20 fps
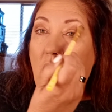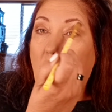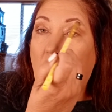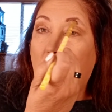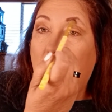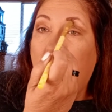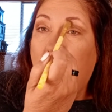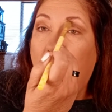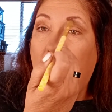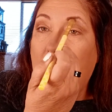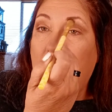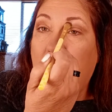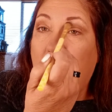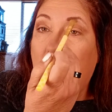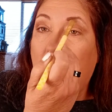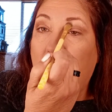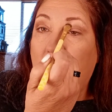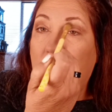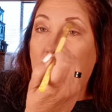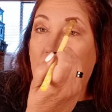lighten the
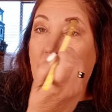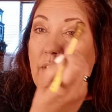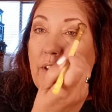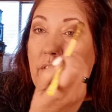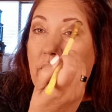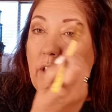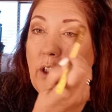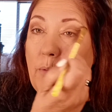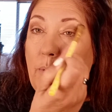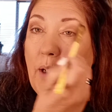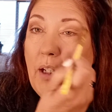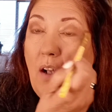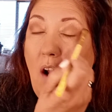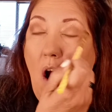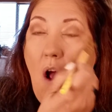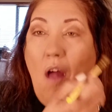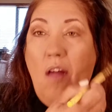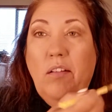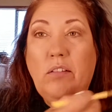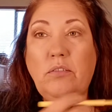load there a little bit.
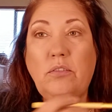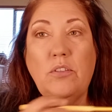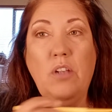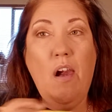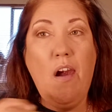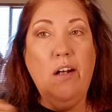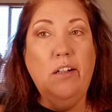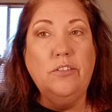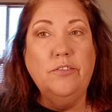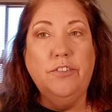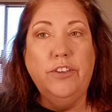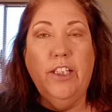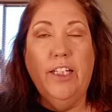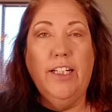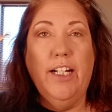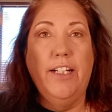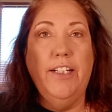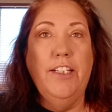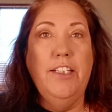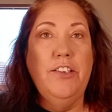I feel like
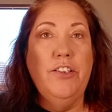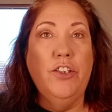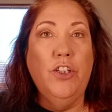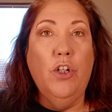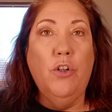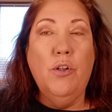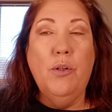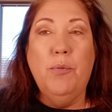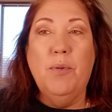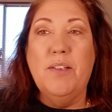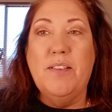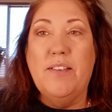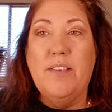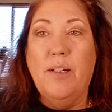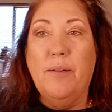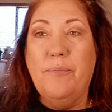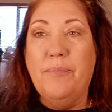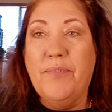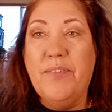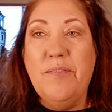I need to go in with
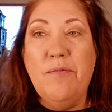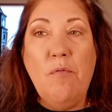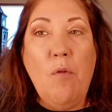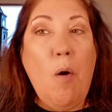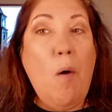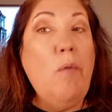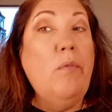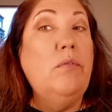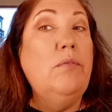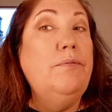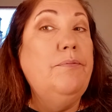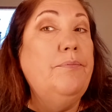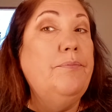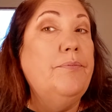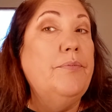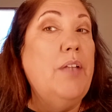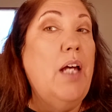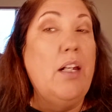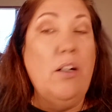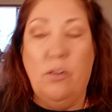some,
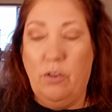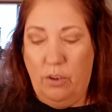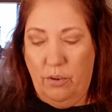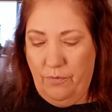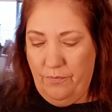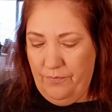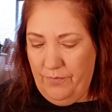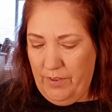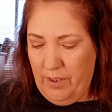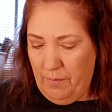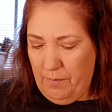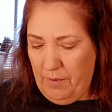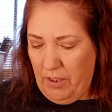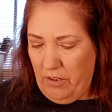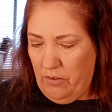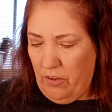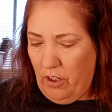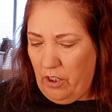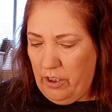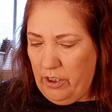I don't know, something
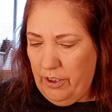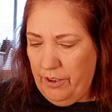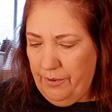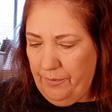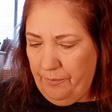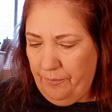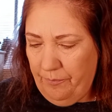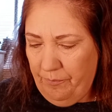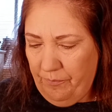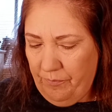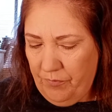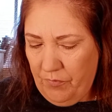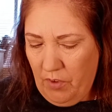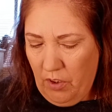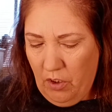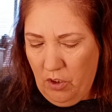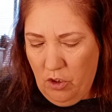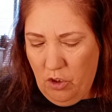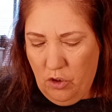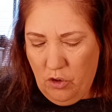darker.
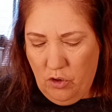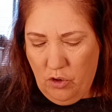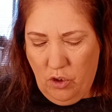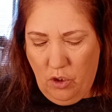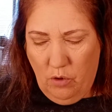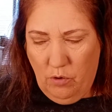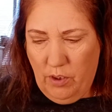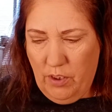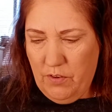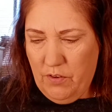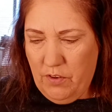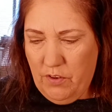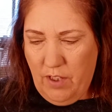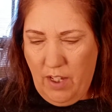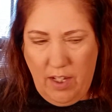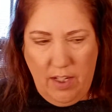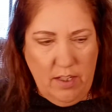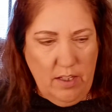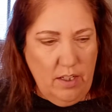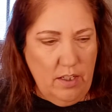So let's
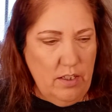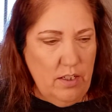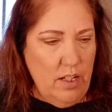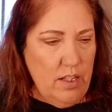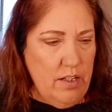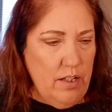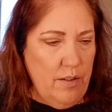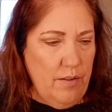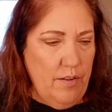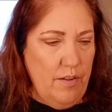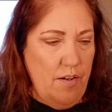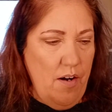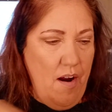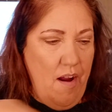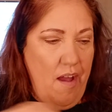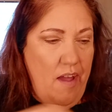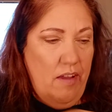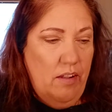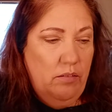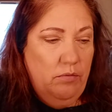take
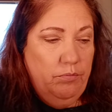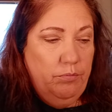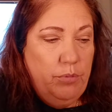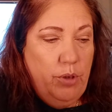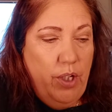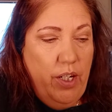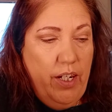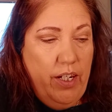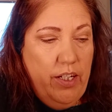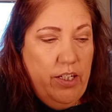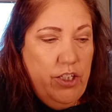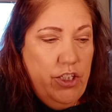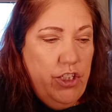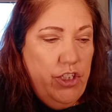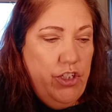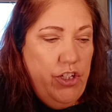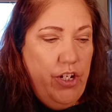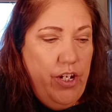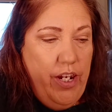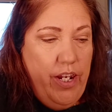another brush,
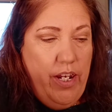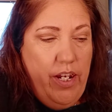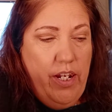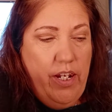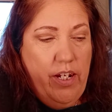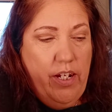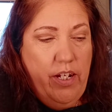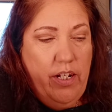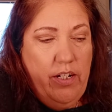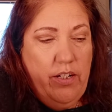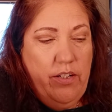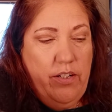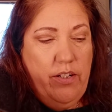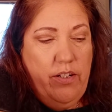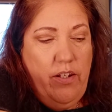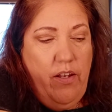and